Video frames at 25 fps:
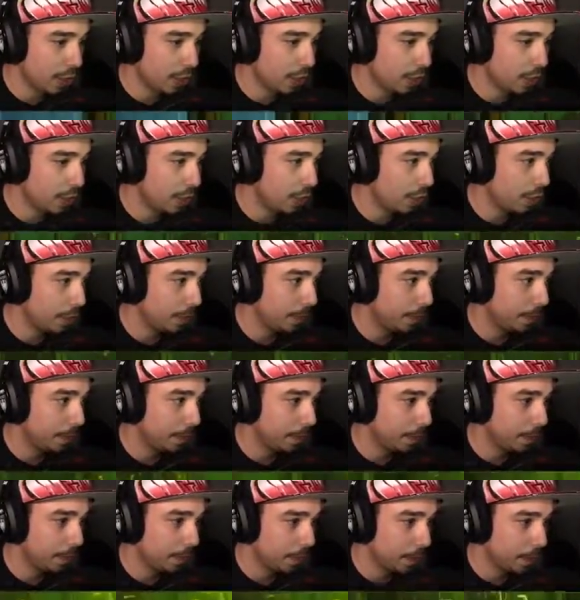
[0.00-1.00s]

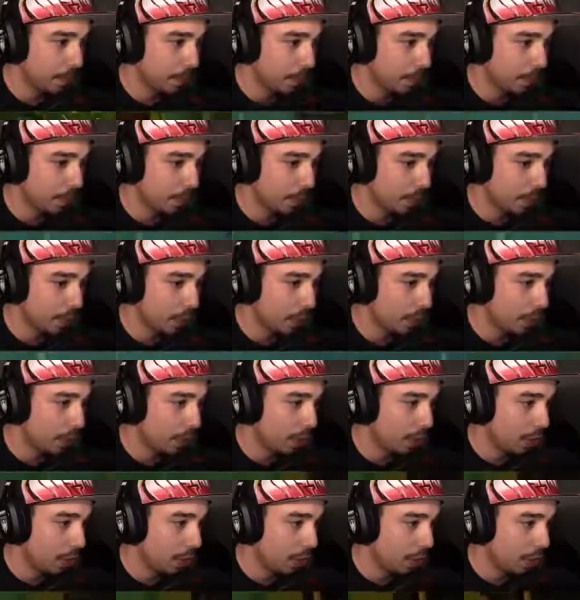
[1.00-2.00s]

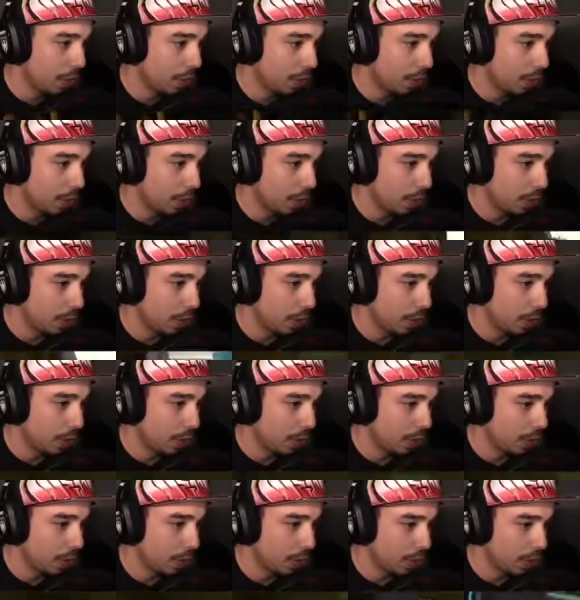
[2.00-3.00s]

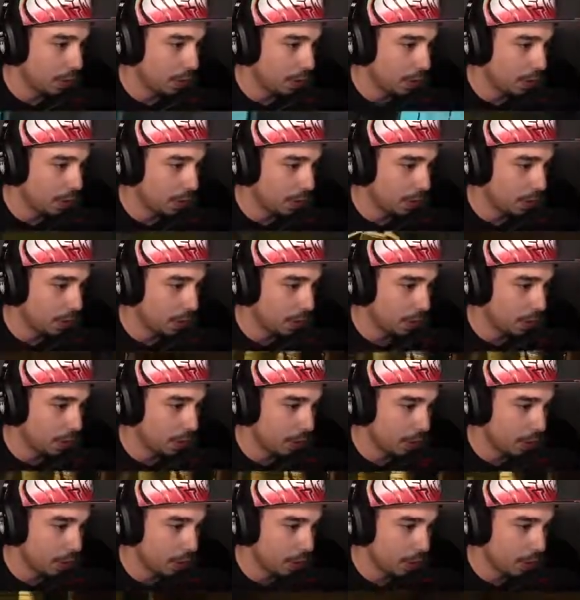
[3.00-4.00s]

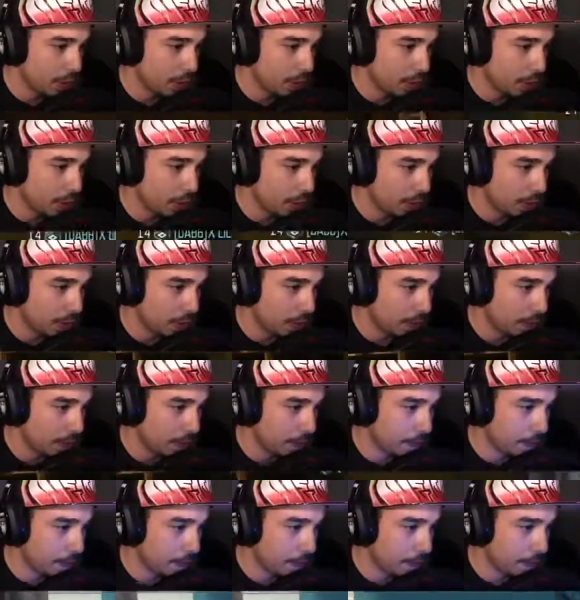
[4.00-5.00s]

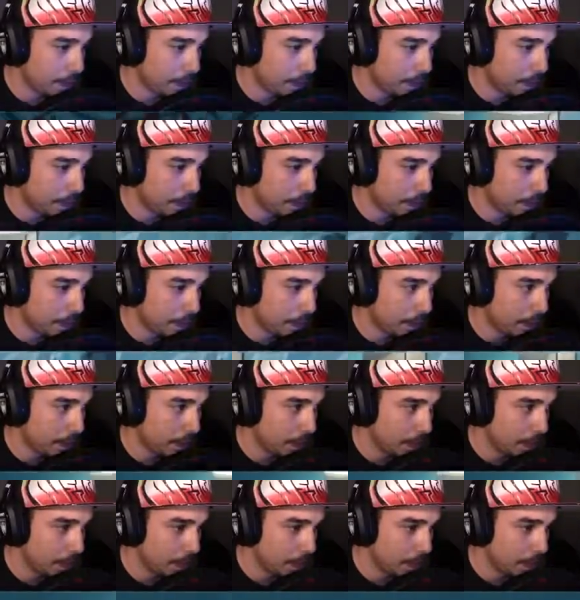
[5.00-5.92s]
[no speech]